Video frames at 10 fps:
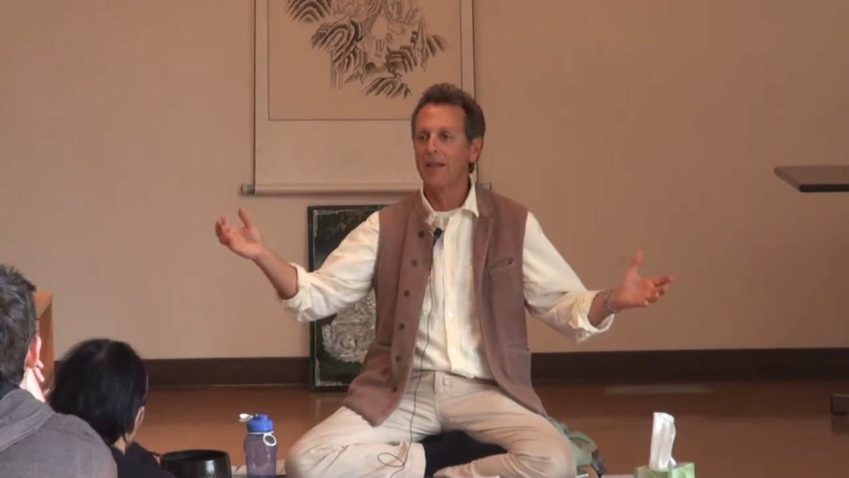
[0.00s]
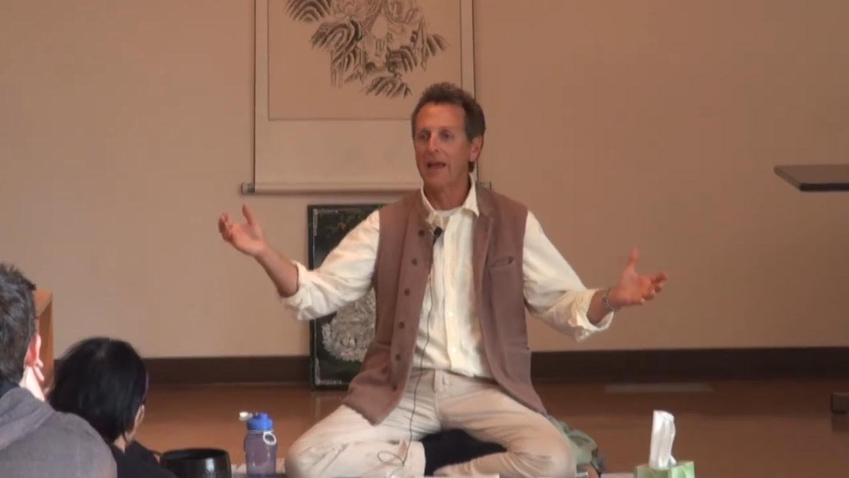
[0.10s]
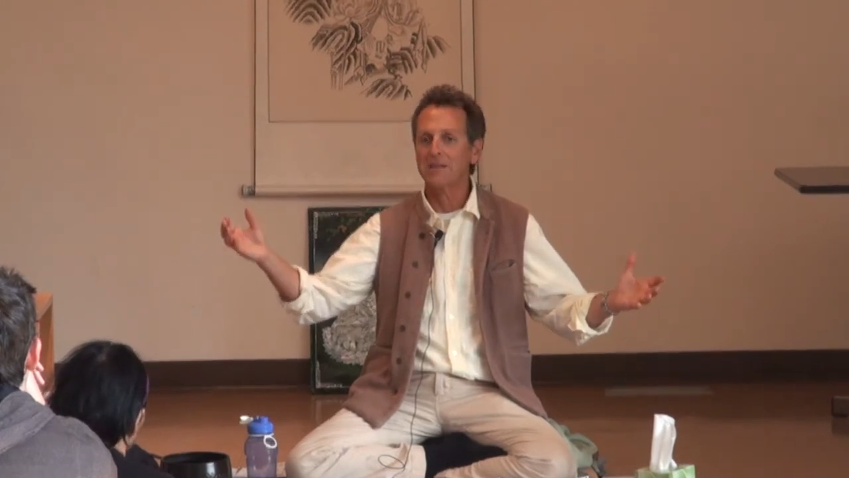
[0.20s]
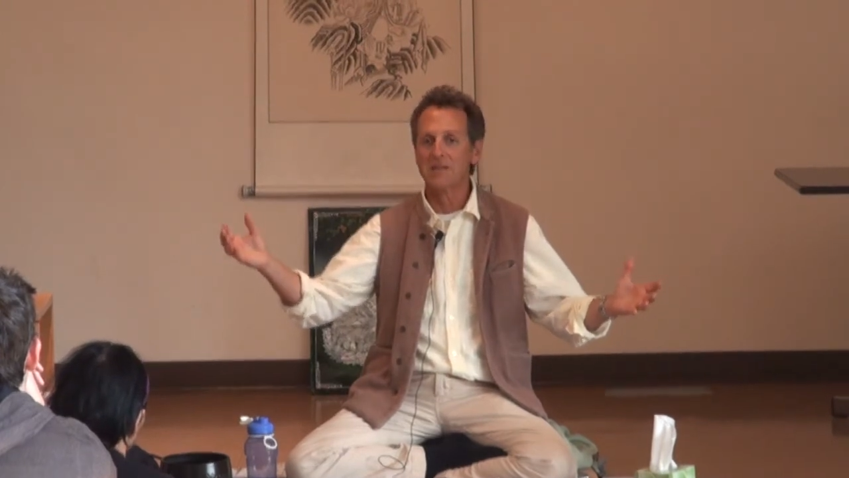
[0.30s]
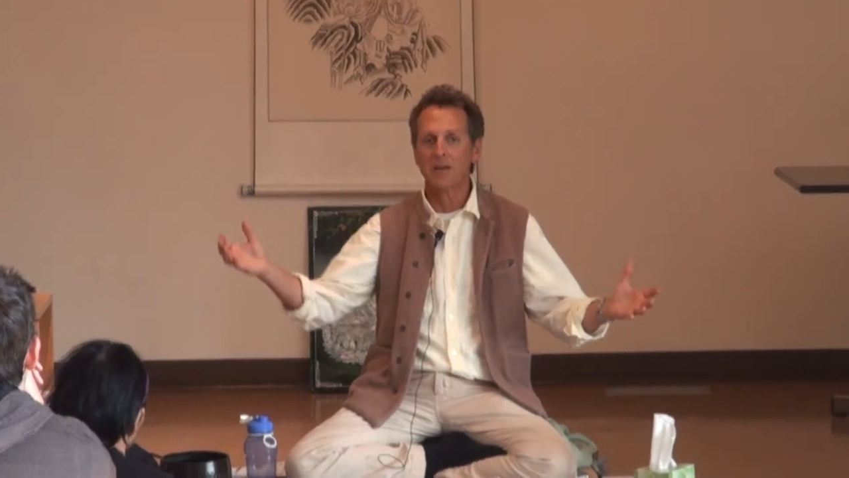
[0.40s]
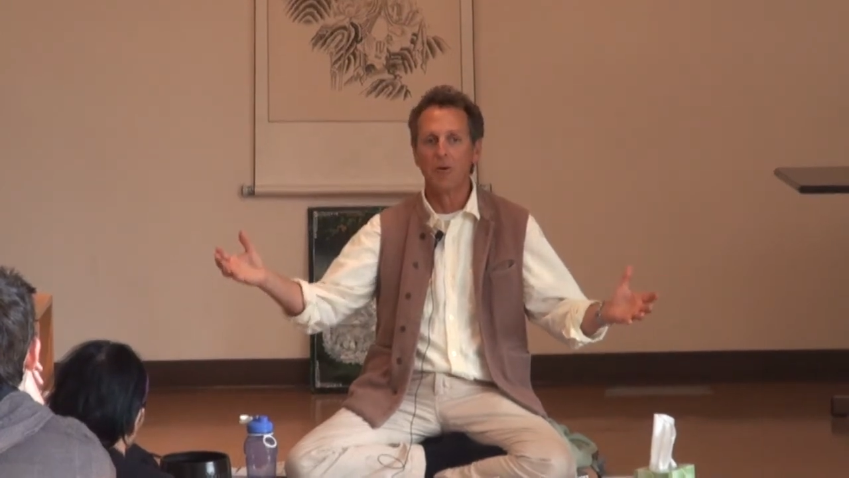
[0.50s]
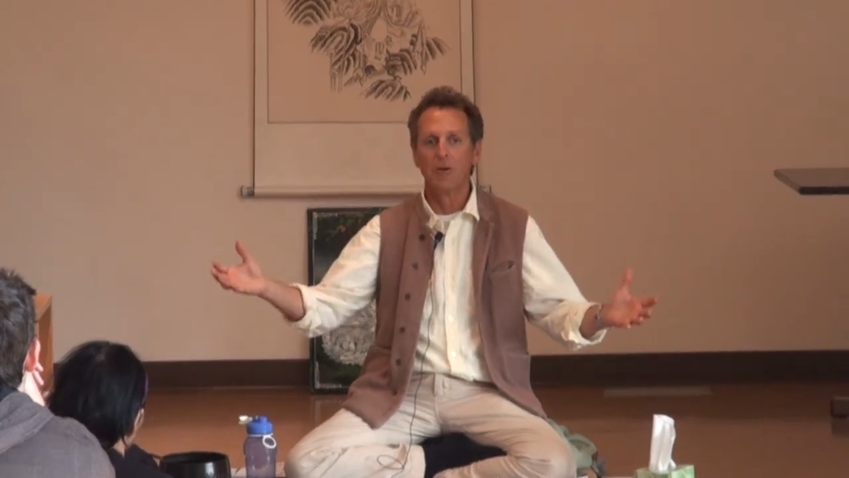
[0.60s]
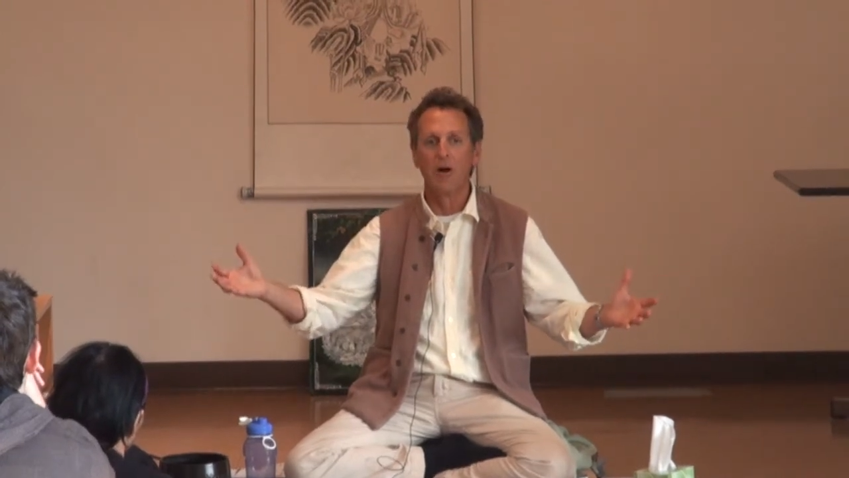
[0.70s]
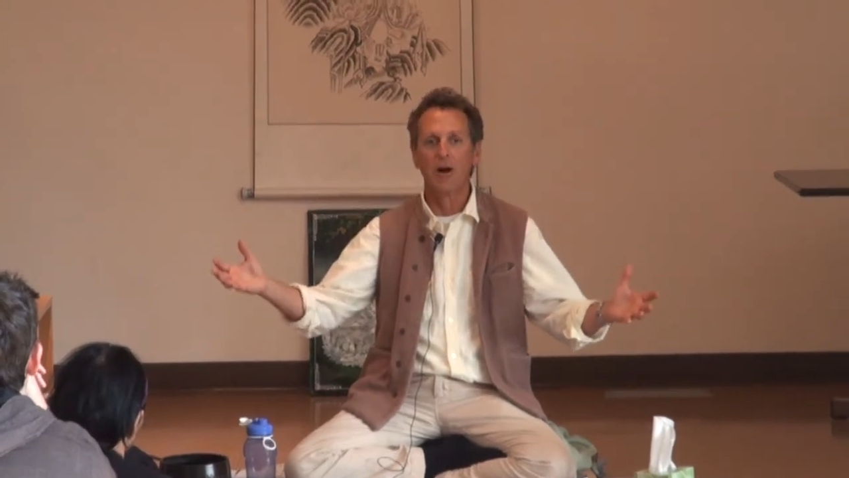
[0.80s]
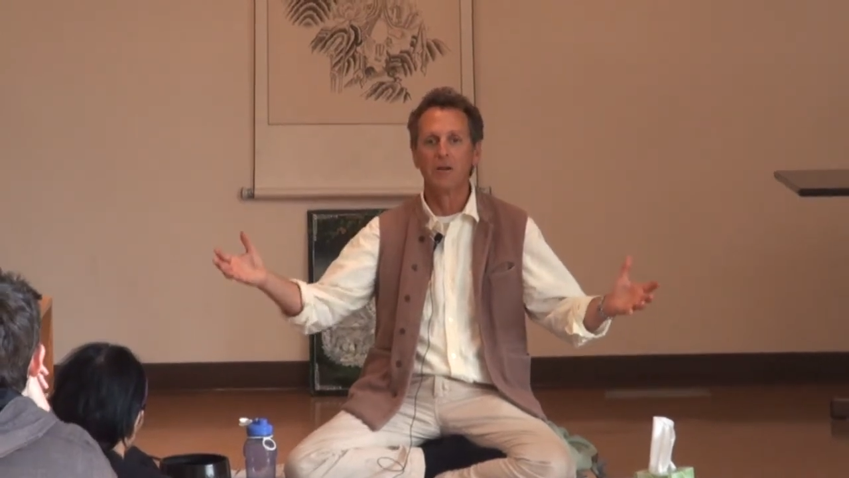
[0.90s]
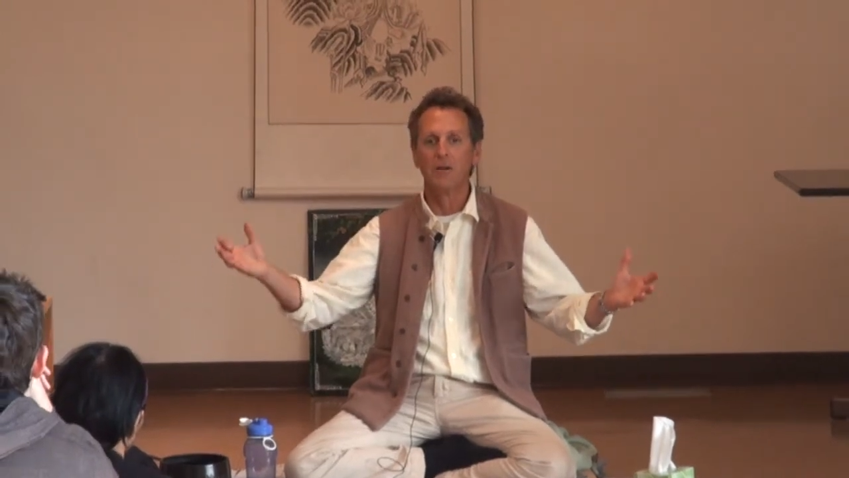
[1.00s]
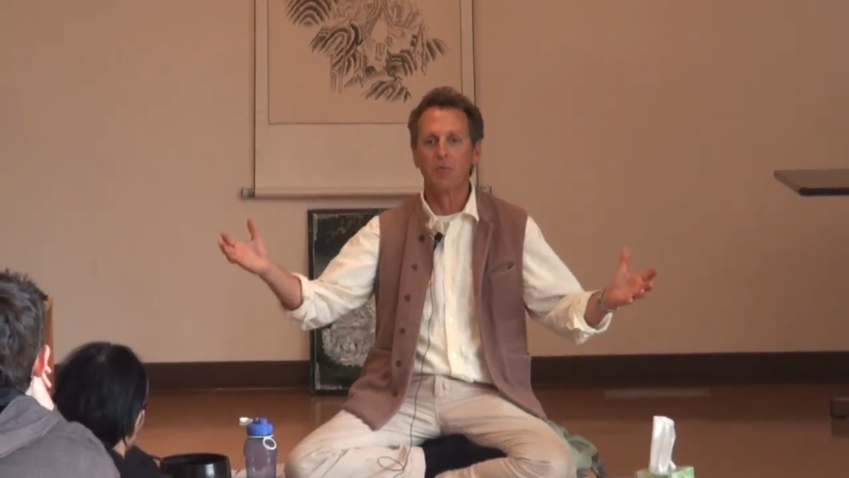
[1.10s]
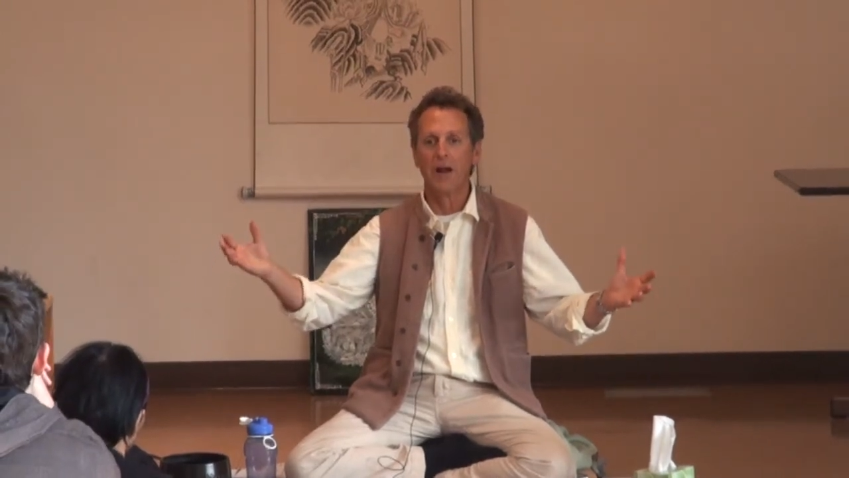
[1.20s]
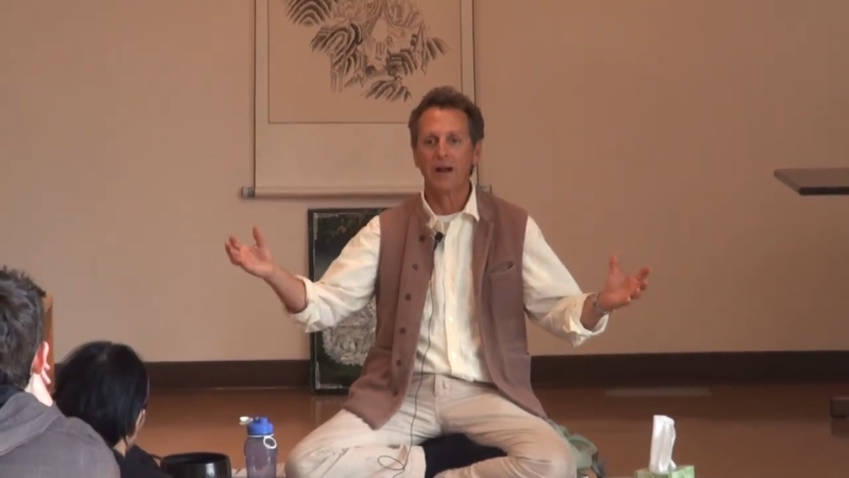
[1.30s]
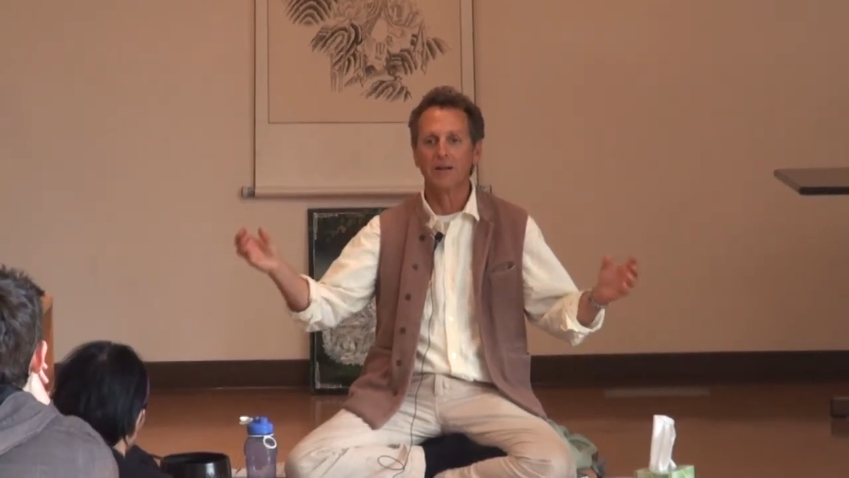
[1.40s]
as they go along in the
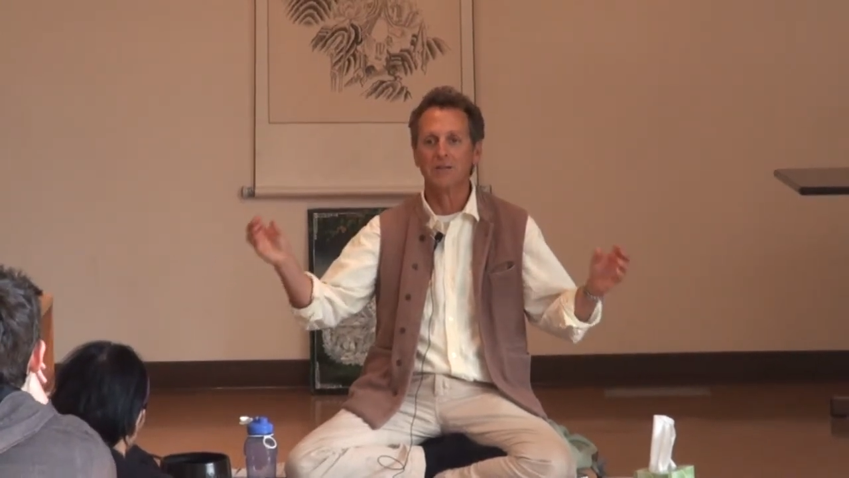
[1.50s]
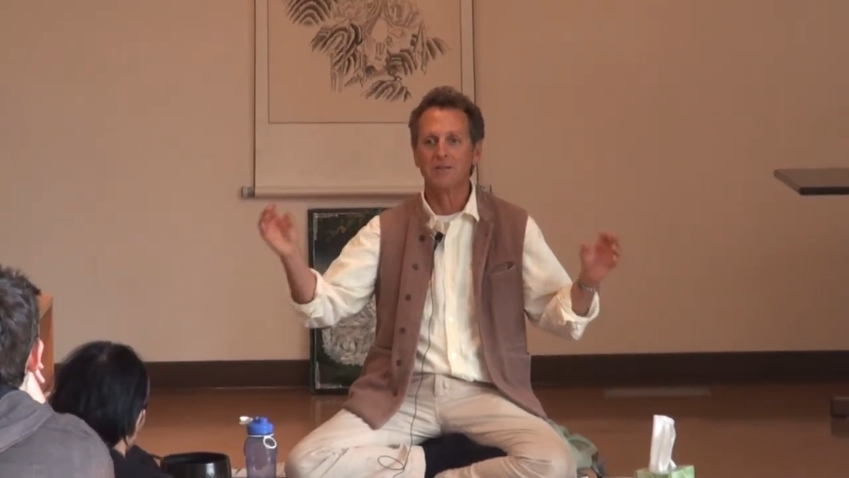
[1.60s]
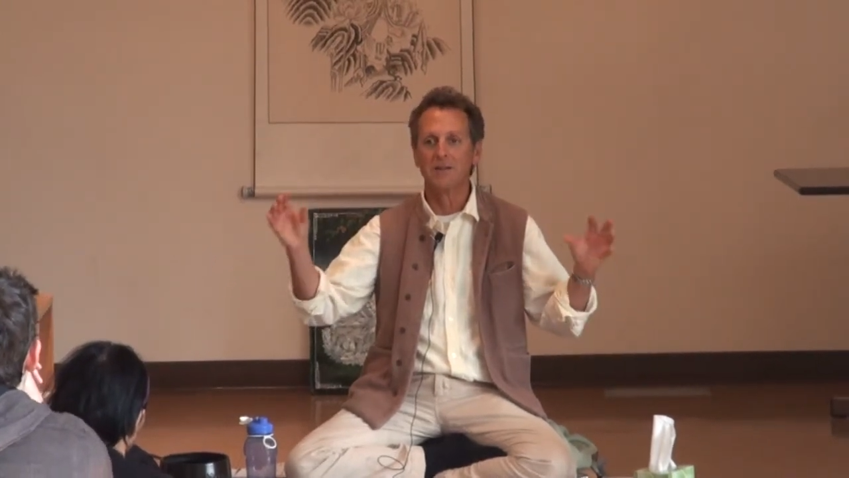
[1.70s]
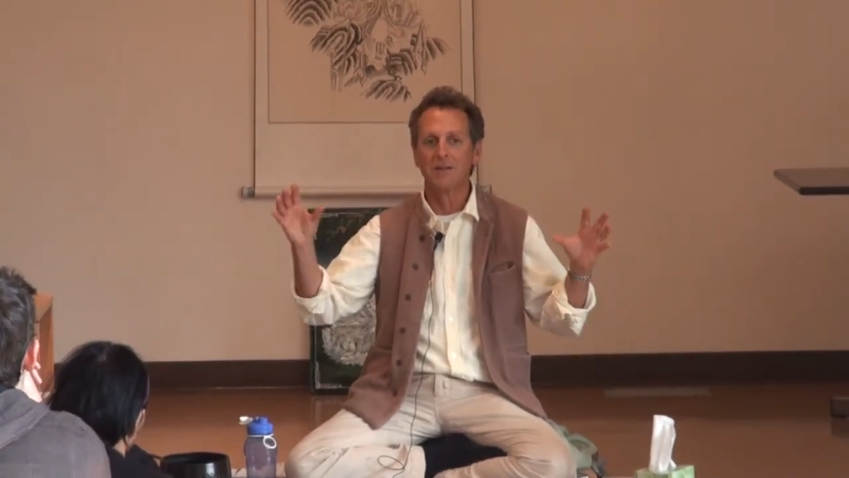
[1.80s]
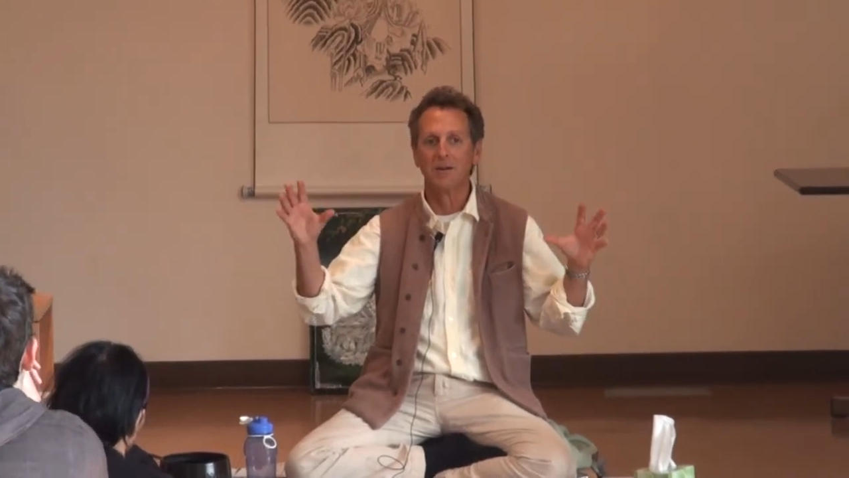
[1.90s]
practice,